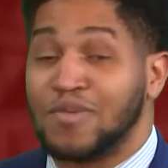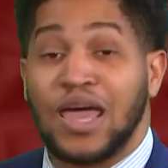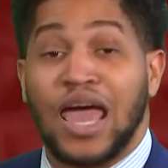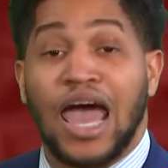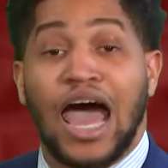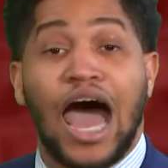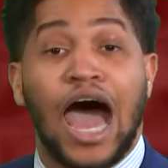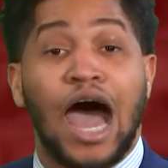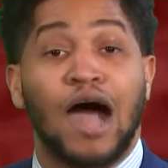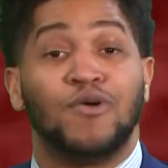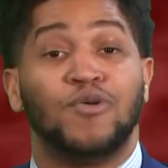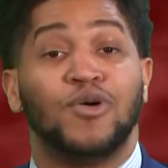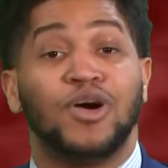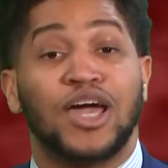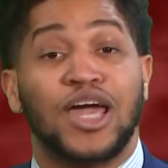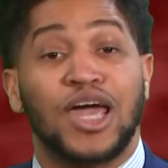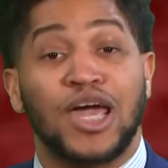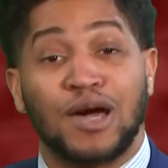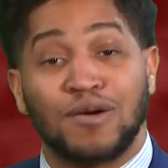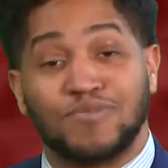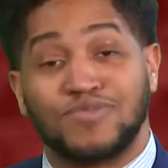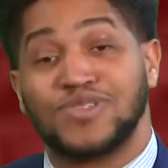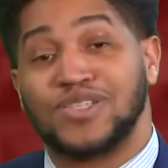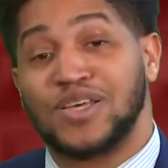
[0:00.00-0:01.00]
Okay. I would
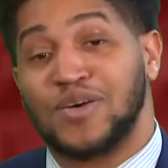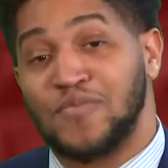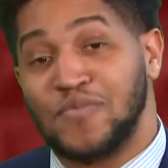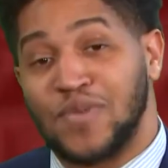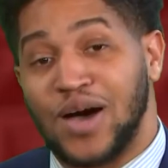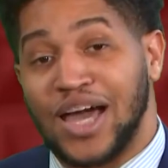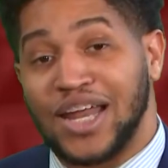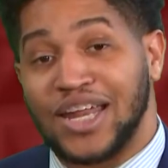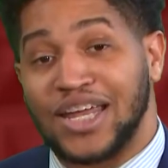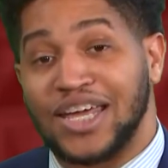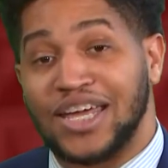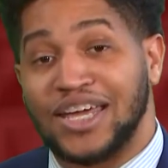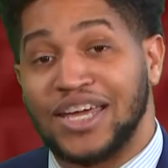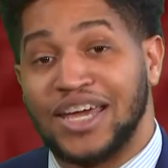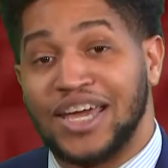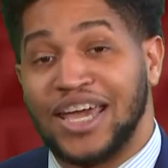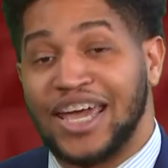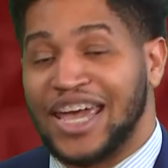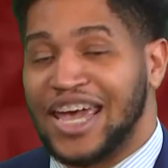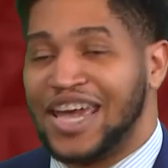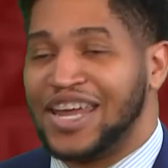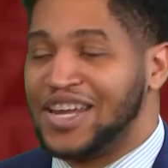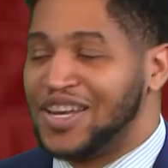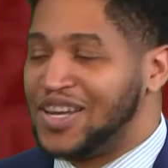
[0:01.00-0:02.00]
help somebody
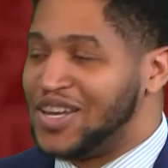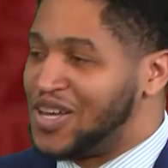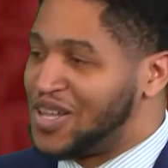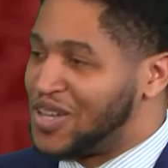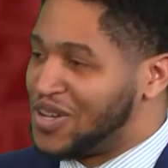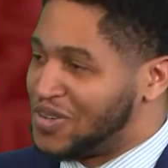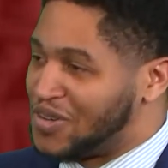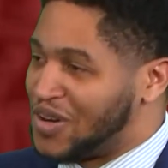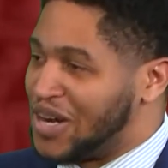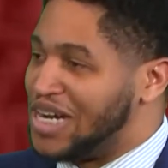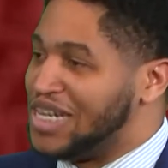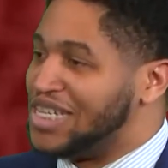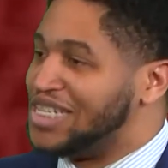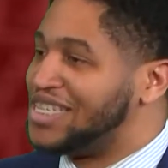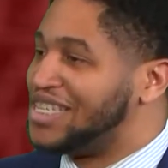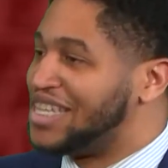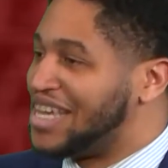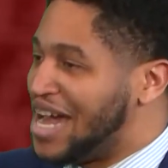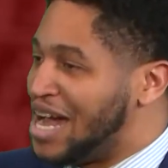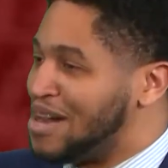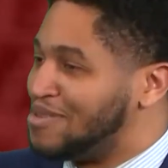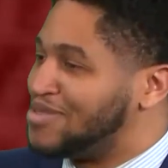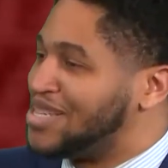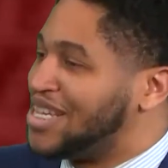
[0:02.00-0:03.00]
in another race.
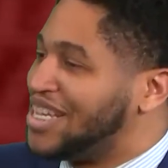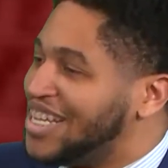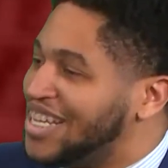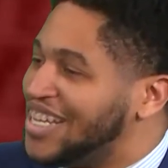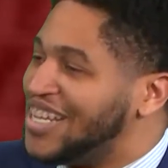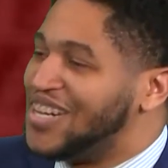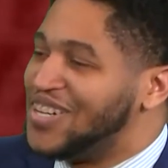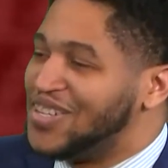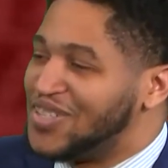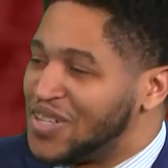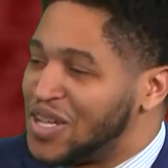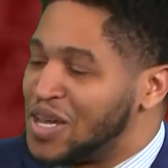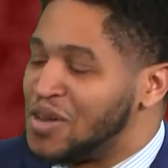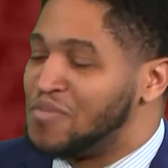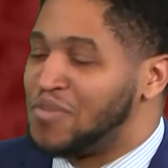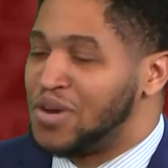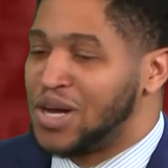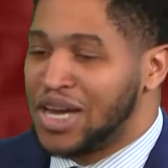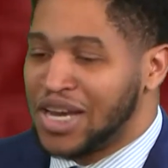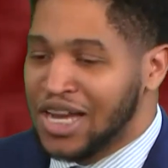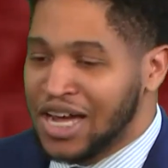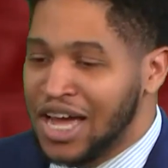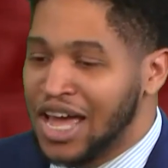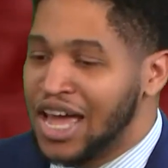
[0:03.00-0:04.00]
Right, absolutely.
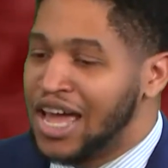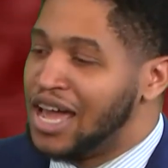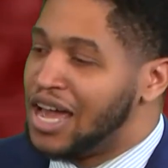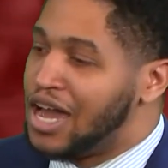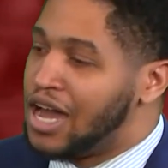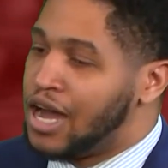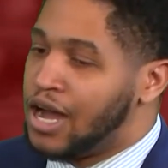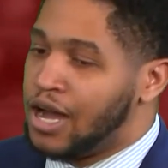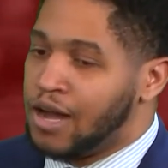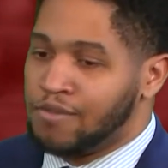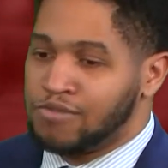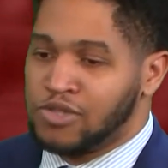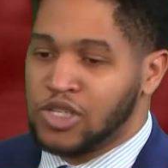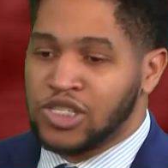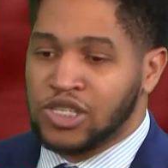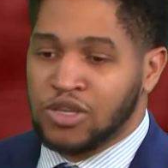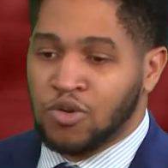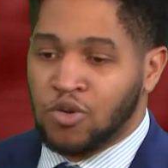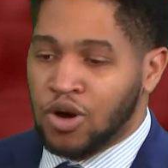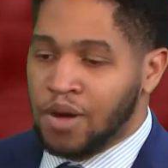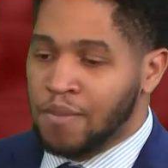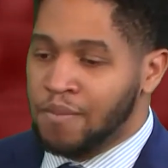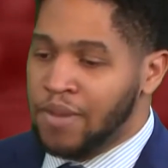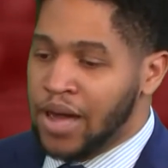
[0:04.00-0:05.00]
Right, but just
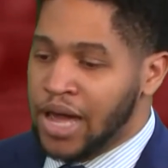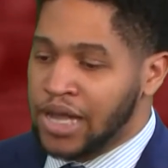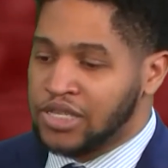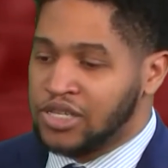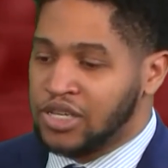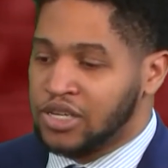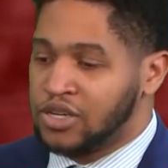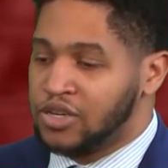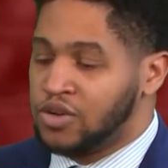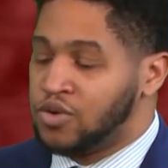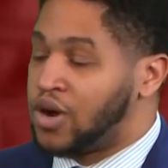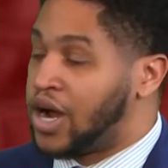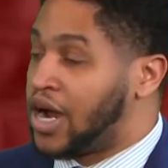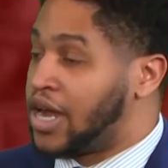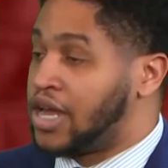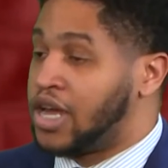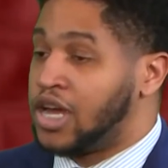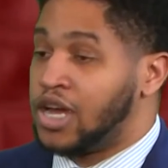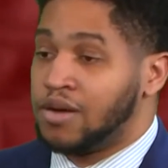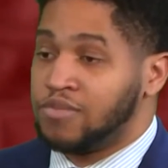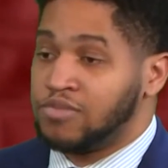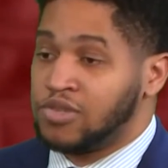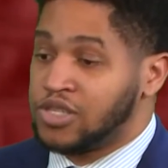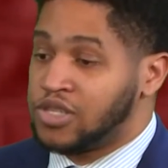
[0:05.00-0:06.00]
going back to who I
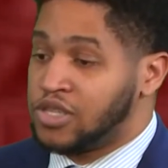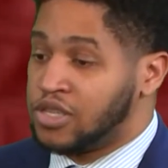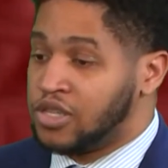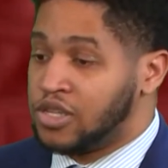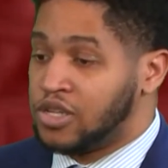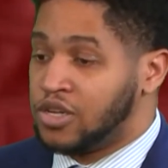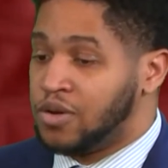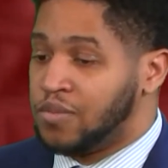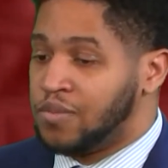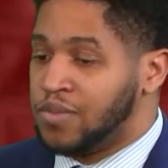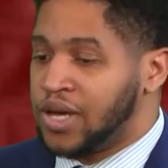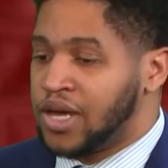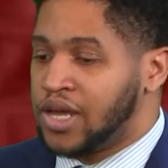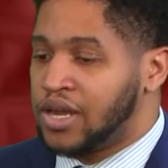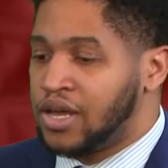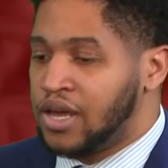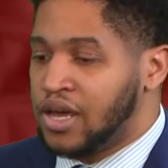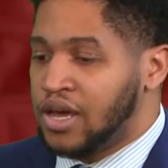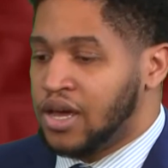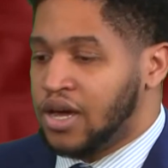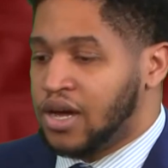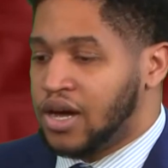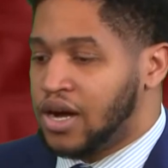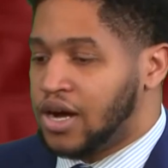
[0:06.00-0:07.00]
am just a little bit,
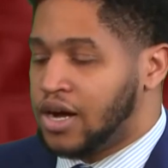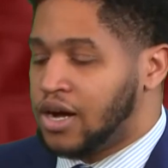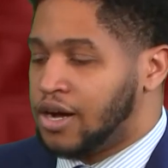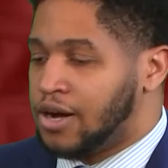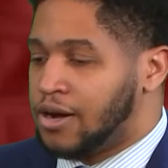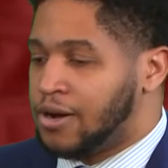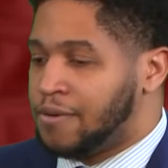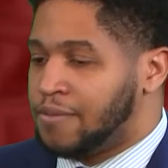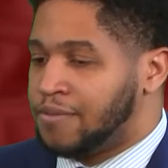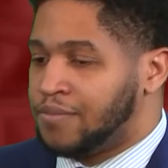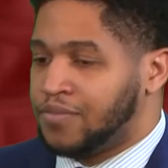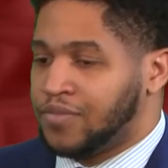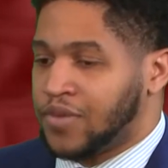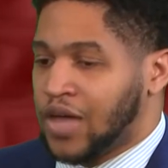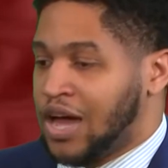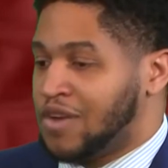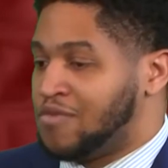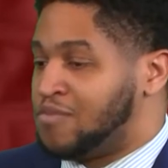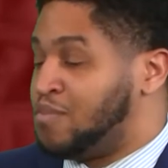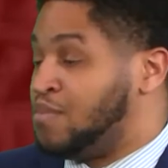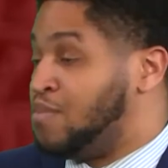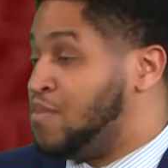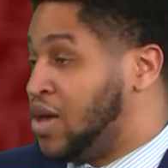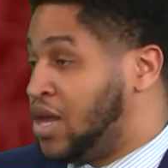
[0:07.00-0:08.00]

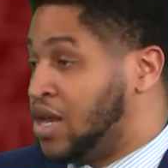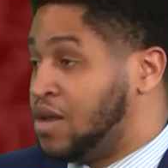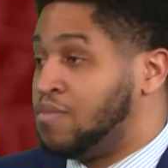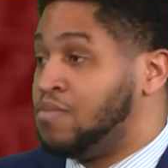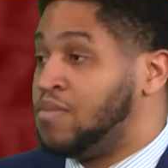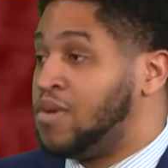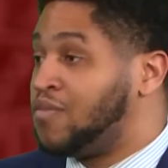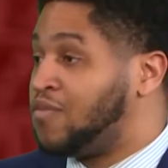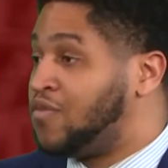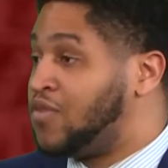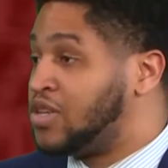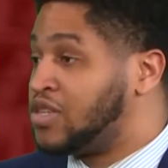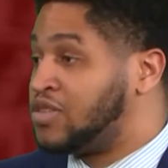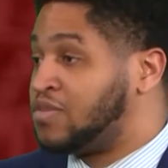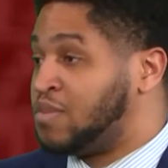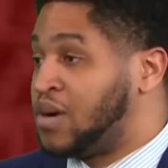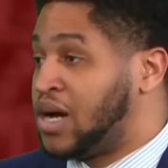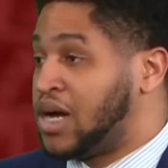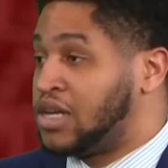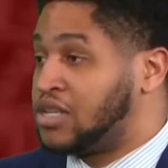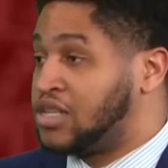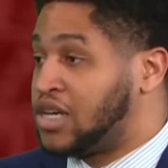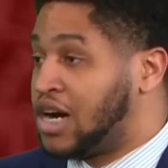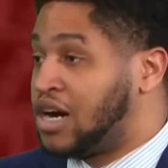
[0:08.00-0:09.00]
I've been in Memphis
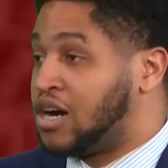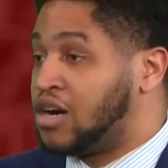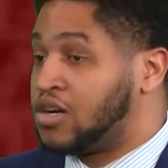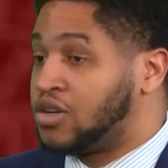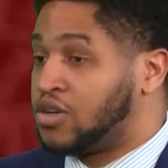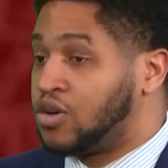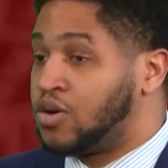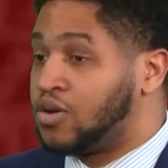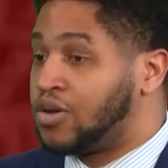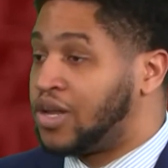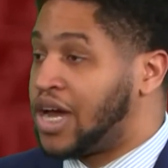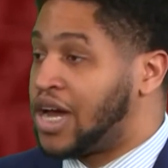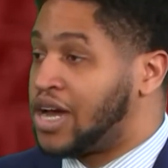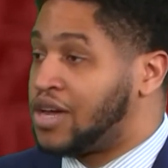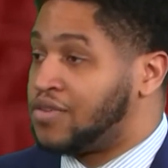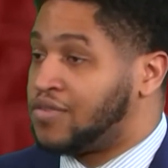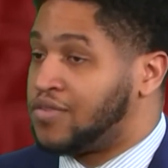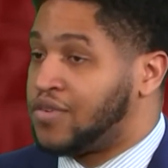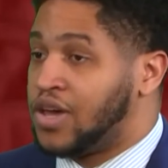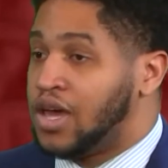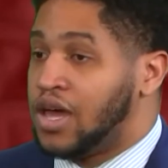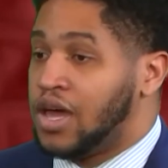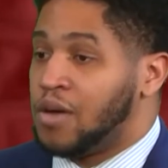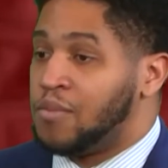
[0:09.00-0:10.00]
my entire adult life,
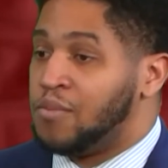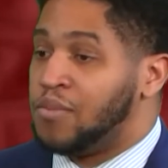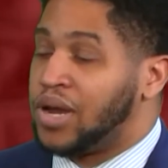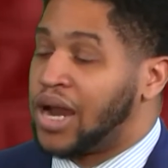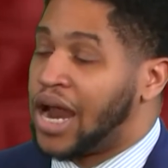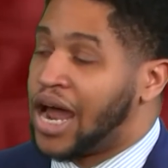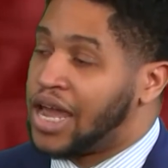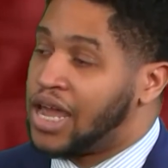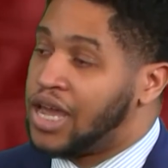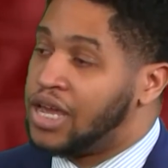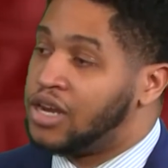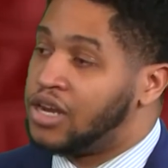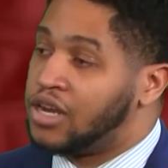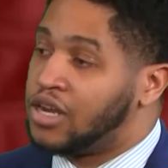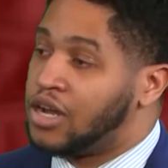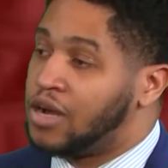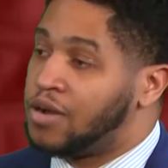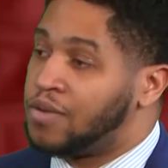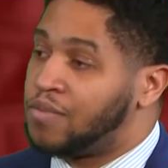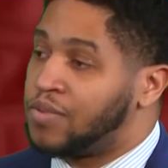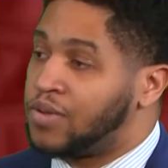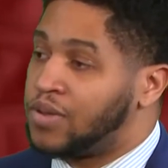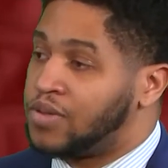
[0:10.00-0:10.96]
but I ended up